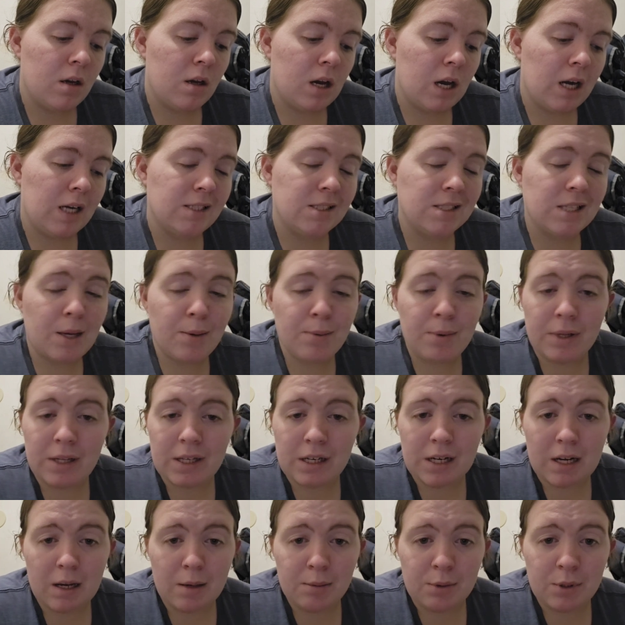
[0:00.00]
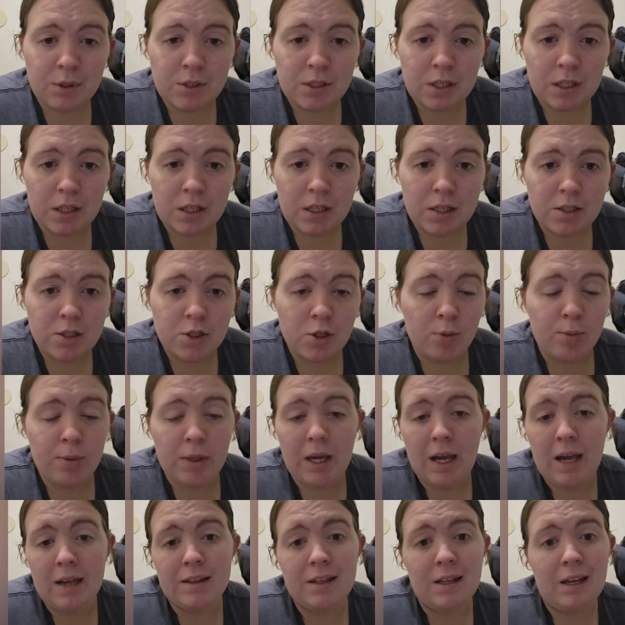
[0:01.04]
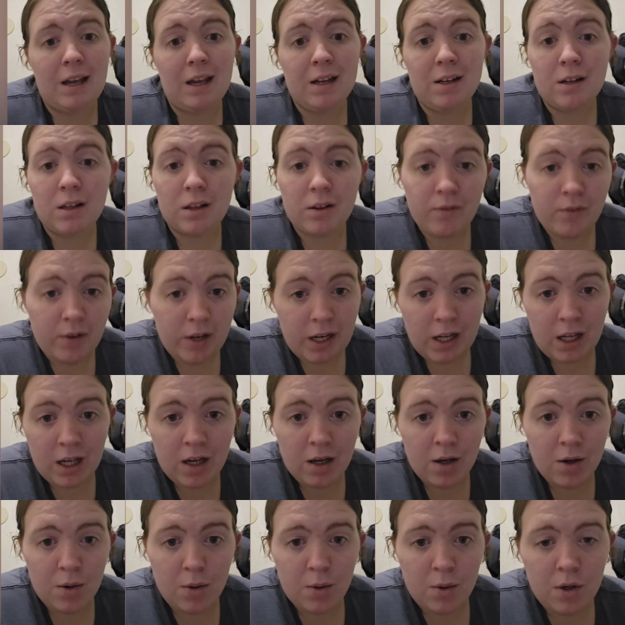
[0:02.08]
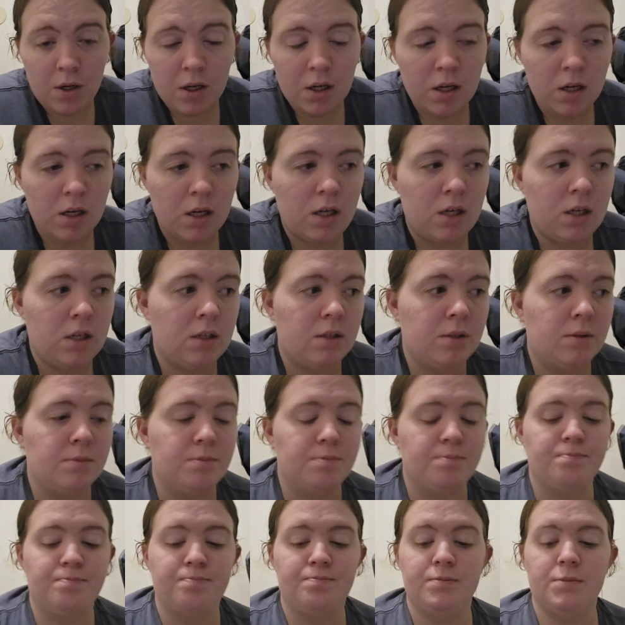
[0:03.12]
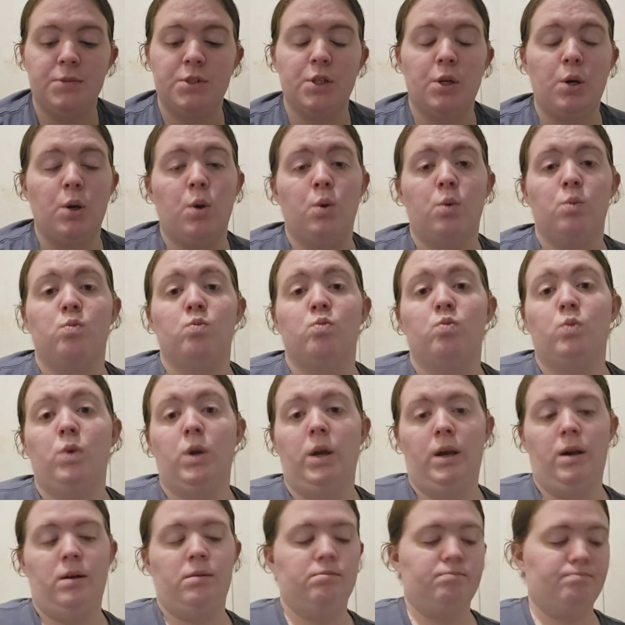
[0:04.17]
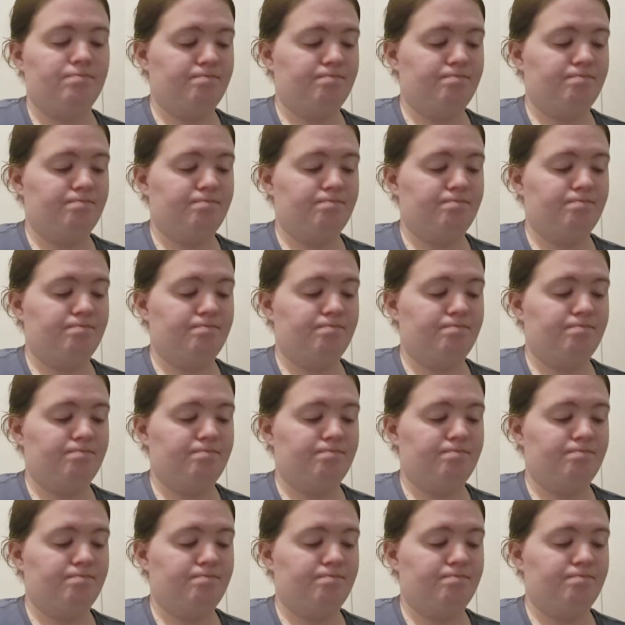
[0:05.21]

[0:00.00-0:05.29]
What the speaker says: I'd say by the time you see this, they'll be at the end of the video. So yeah.